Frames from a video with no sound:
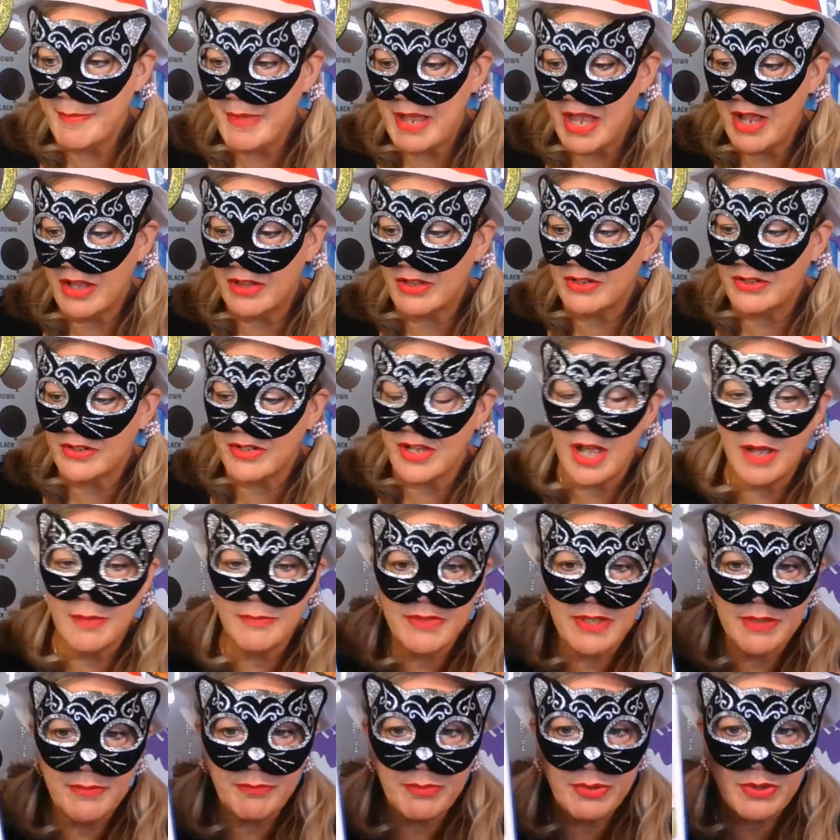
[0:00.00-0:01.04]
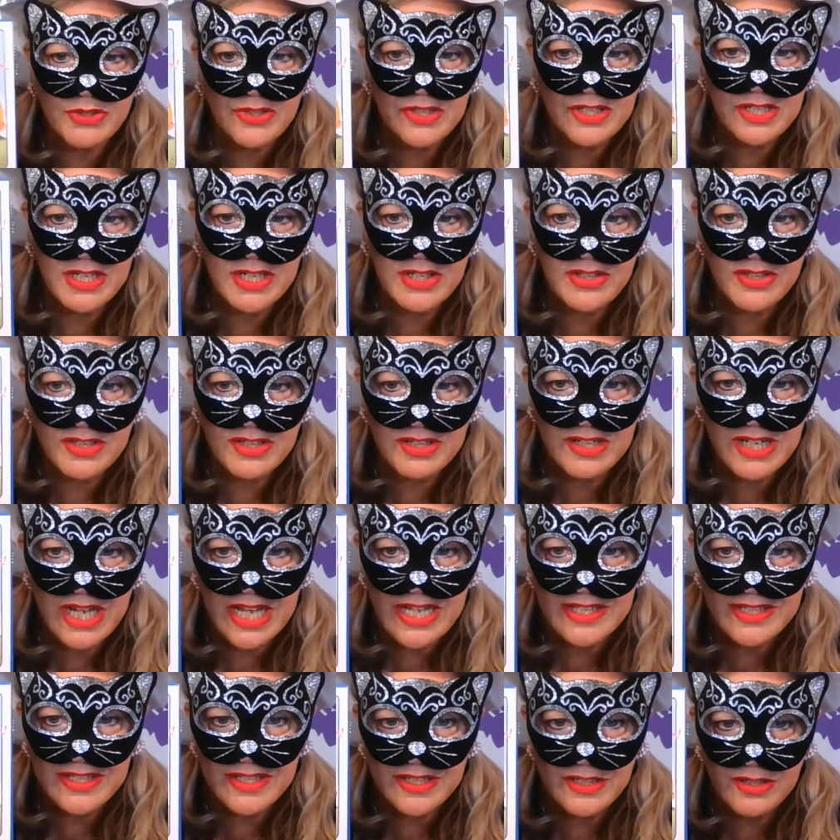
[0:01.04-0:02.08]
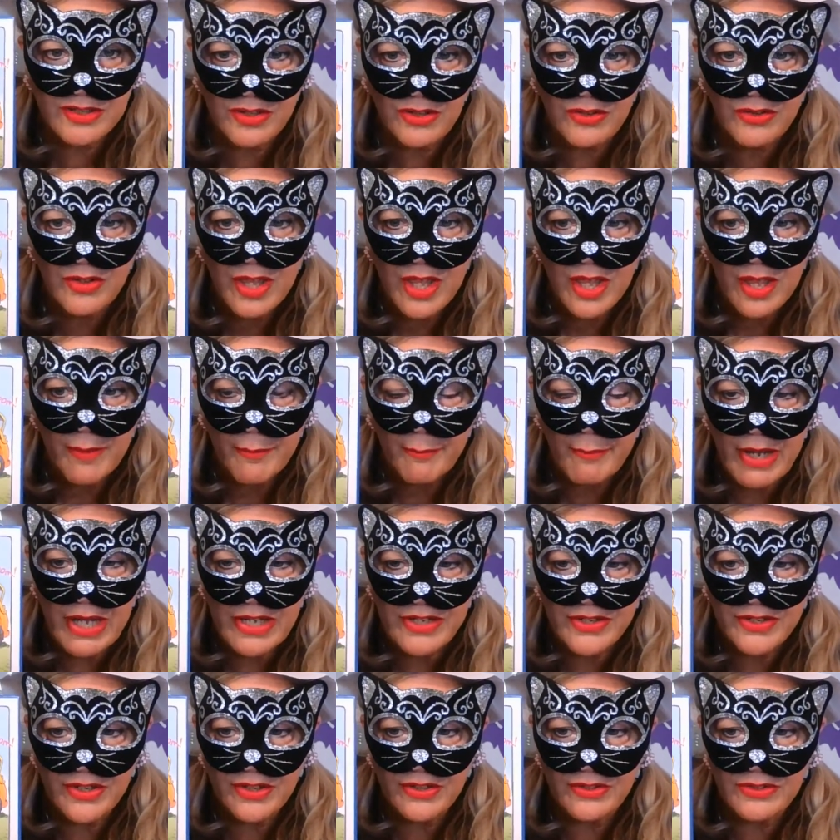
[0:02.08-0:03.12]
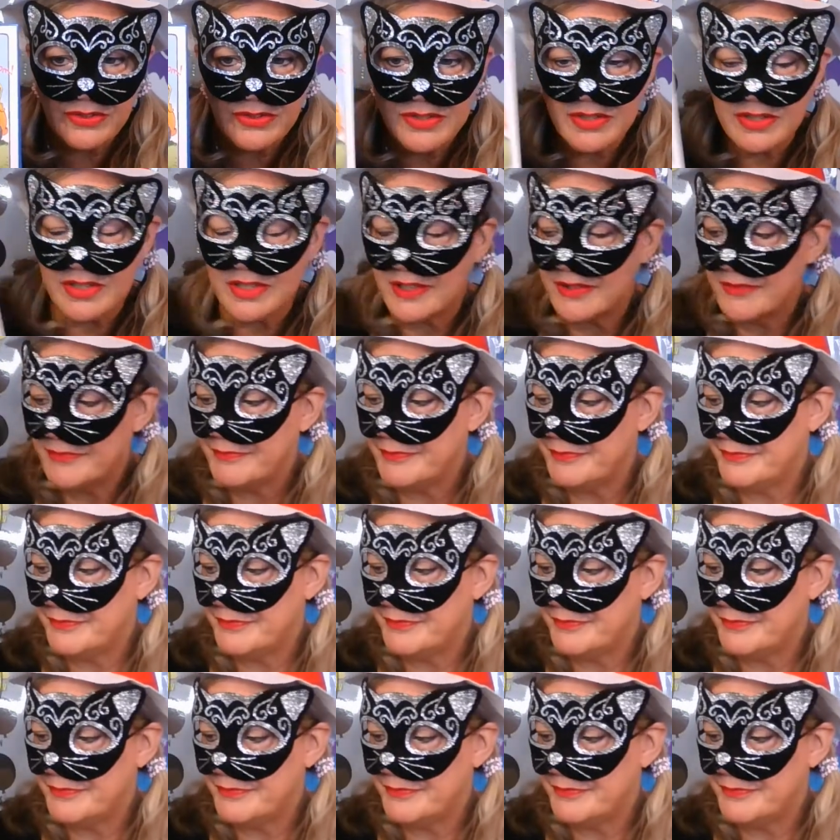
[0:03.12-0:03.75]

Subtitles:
baler comes and puts it into nice little bundles.